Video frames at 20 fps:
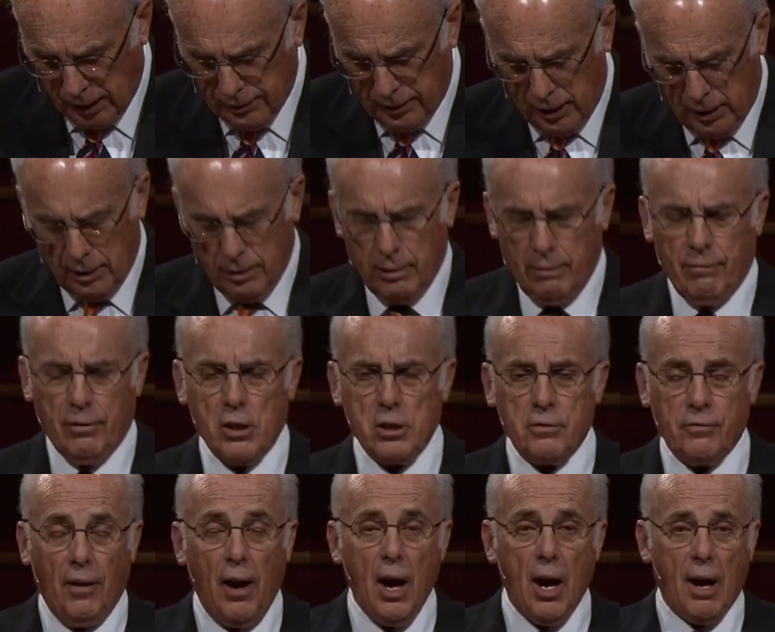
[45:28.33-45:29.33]
And the,
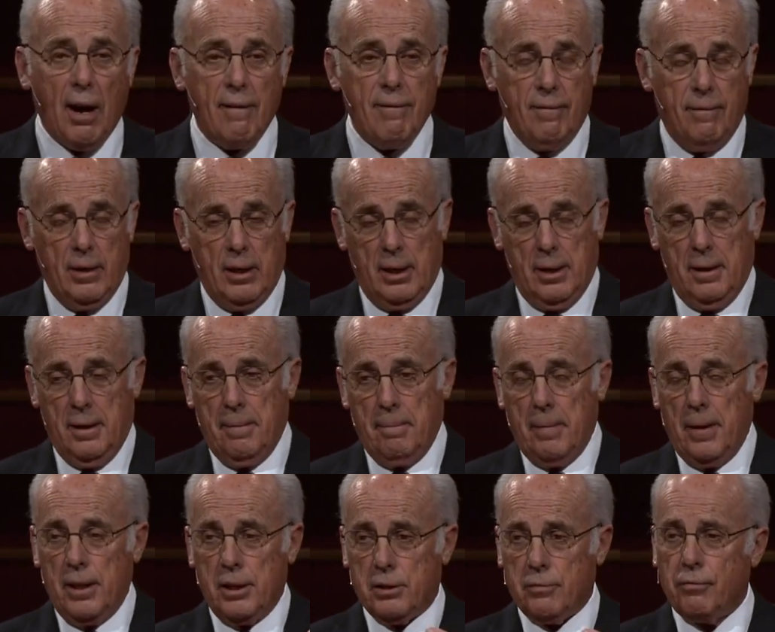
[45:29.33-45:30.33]
verse 5
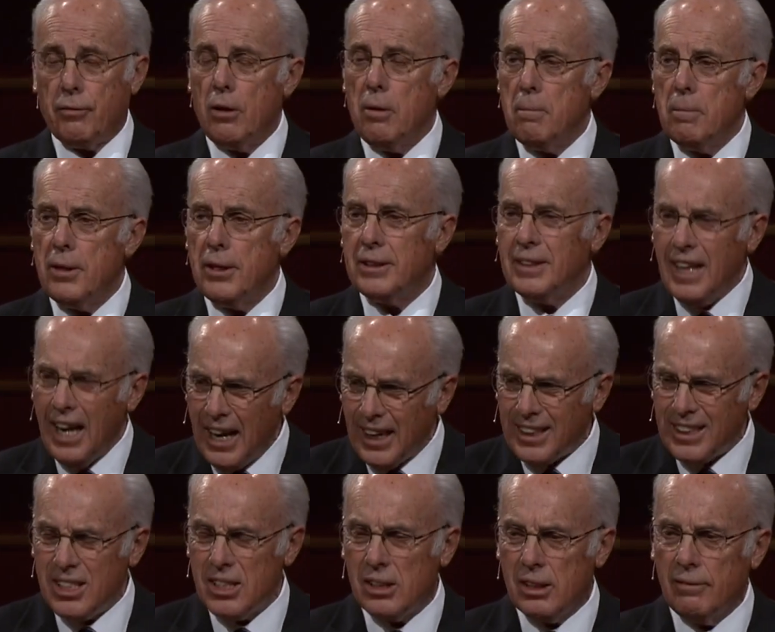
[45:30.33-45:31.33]
is from the
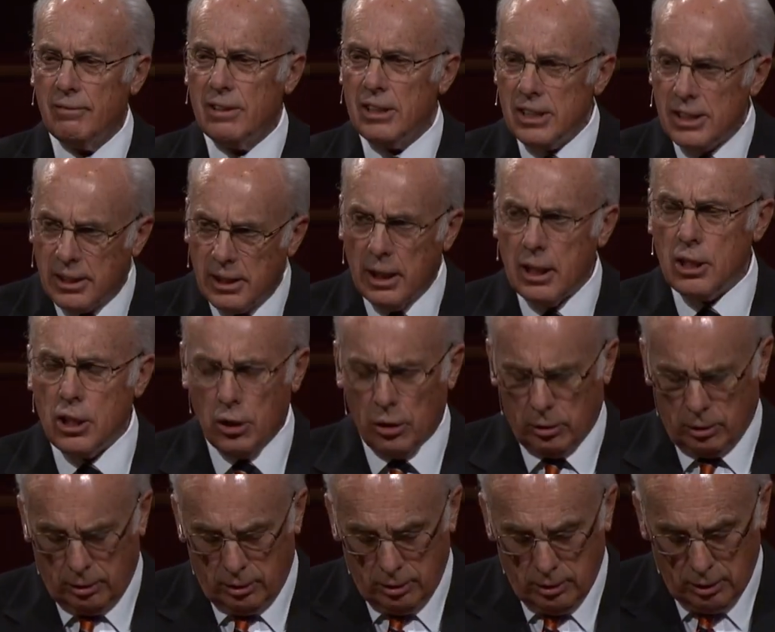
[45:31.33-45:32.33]
text of
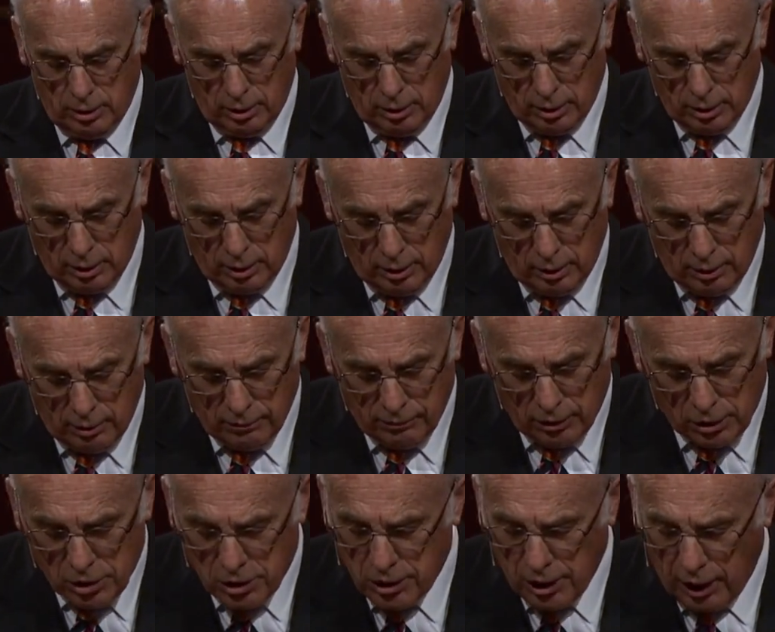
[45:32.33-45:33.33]
Ezekiel.
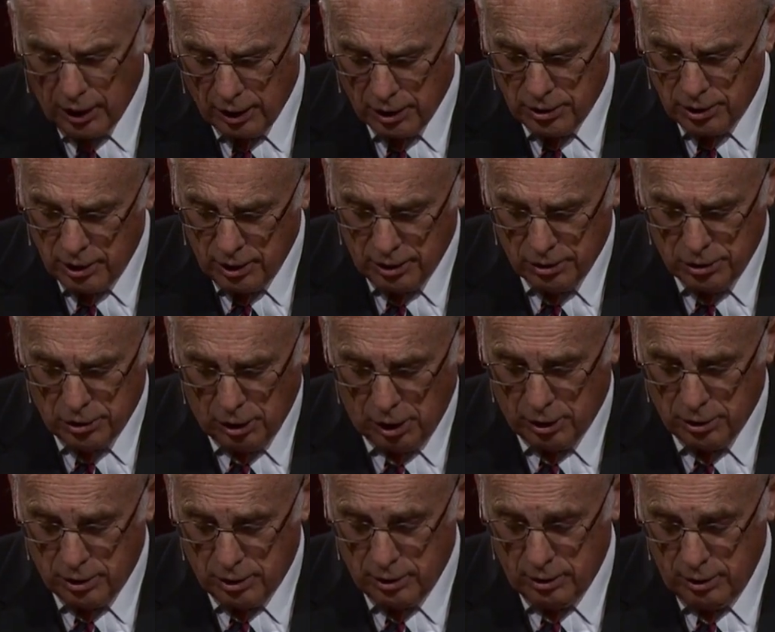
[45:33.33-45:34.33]
Verse 6 is
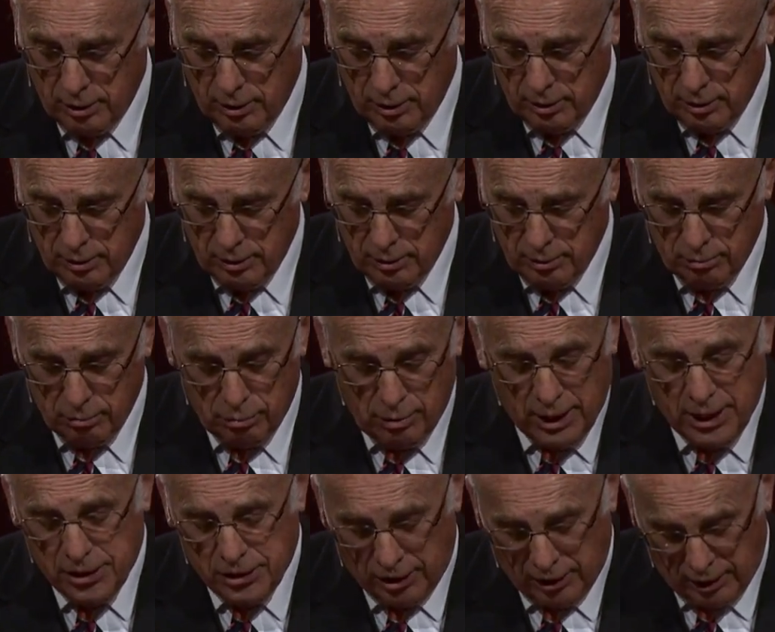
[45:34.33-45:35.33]
just
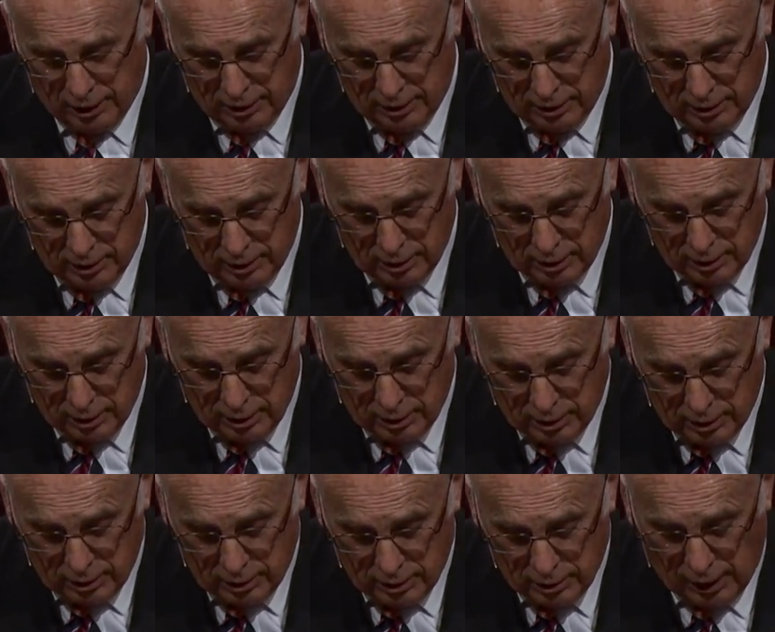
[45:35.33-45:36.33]
reason.
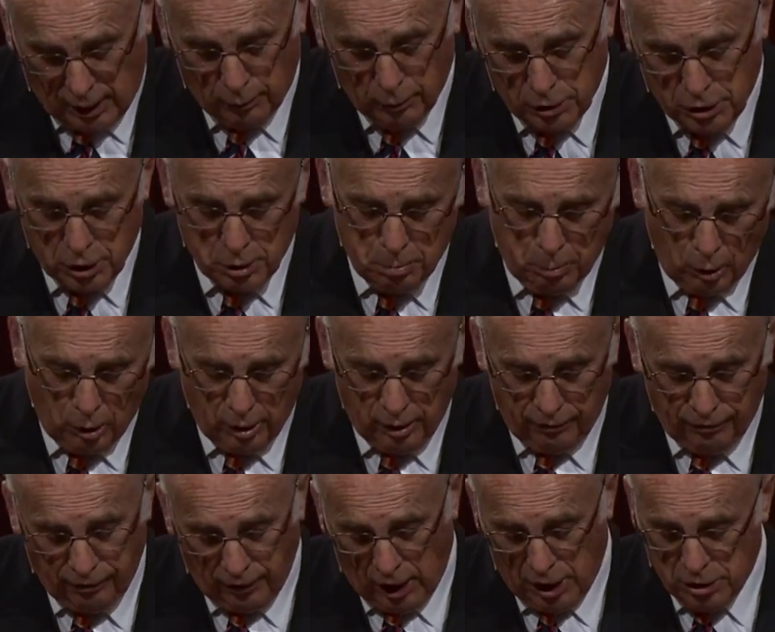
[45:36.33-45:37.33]
That which is born
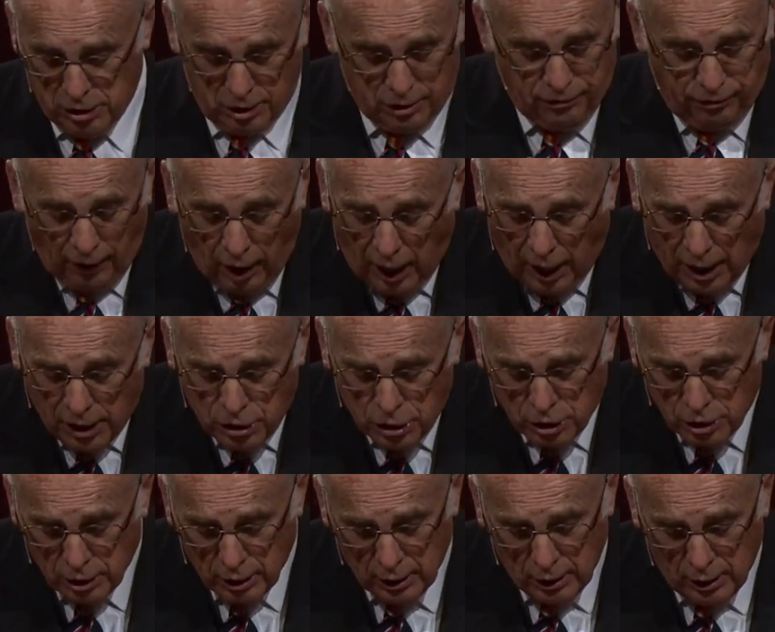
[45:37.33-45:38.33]
of the flesh is
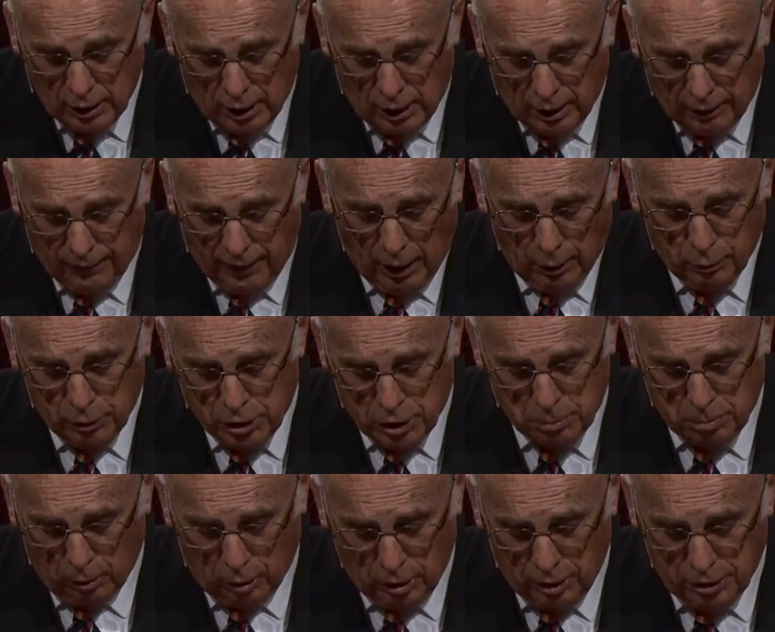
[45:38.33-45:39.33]
flesh, and that which
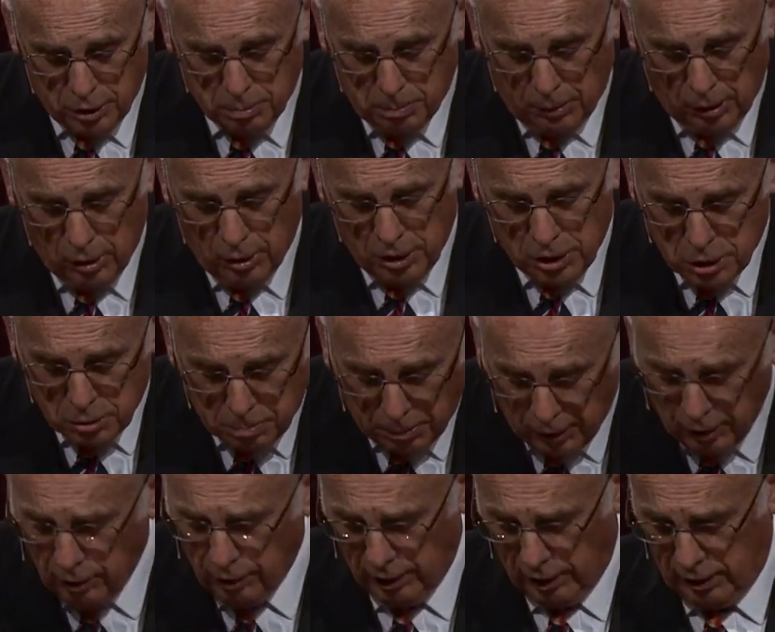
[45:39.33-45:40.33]
is born of the spirit is
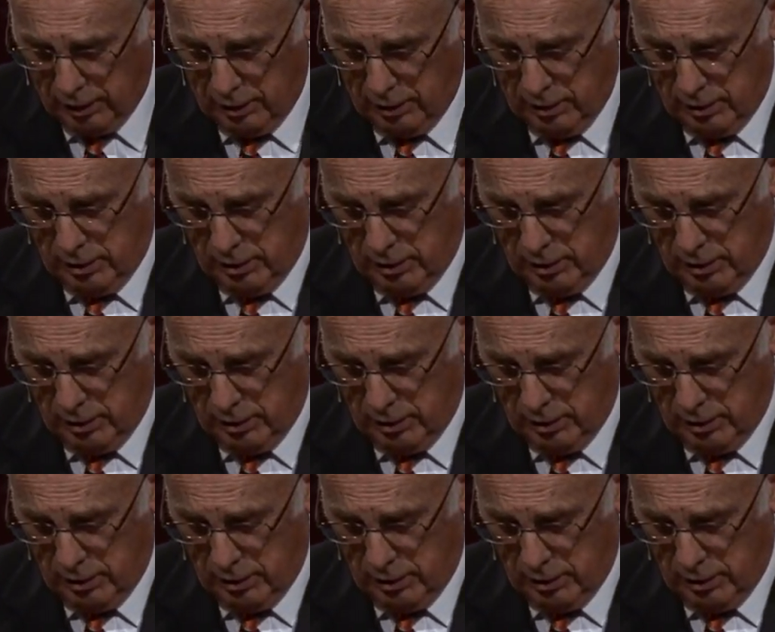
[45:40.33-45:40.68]
spirit.